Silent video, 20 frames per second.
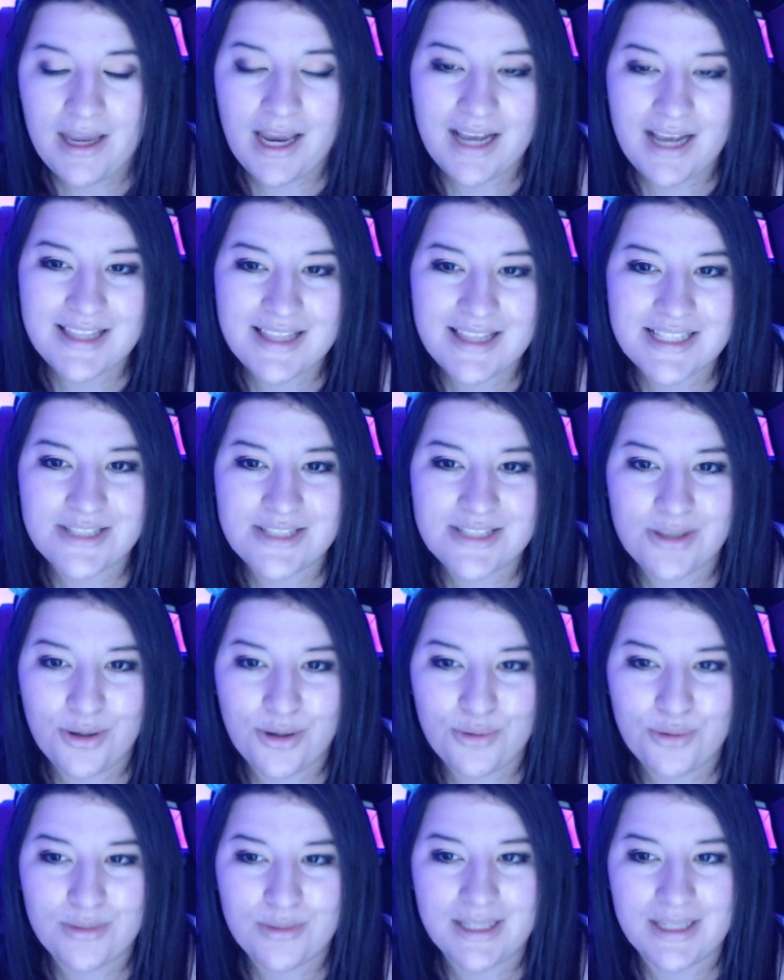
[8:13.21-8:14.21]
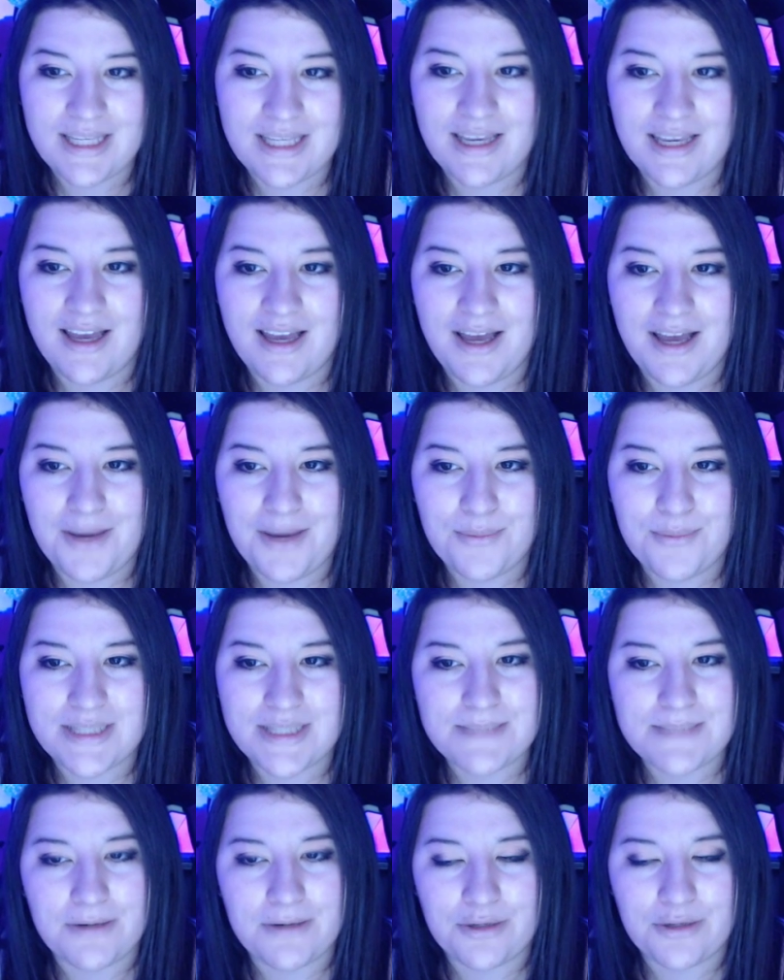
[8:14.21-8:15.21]
And this is only
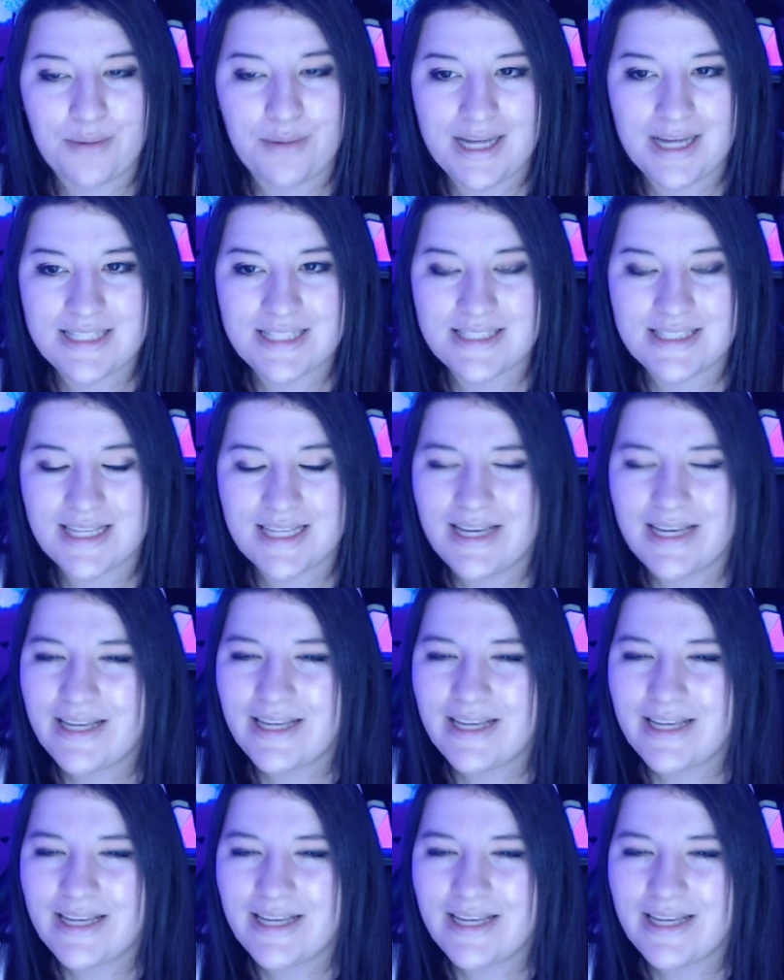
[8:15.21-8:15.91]
once per quest.